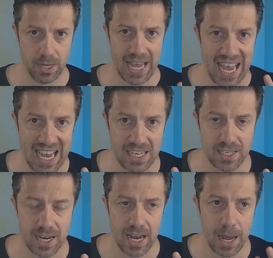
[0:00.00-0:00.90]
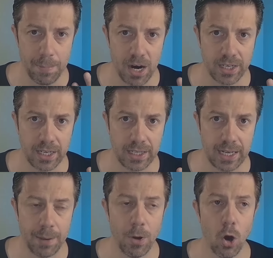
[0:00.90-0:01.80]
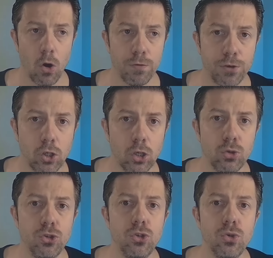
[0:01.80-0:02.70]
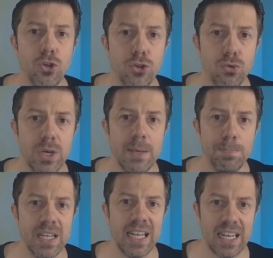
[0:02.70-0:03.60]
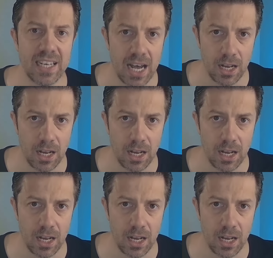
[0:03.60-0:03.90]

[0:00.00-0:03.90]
has a market cap of close to $3 billion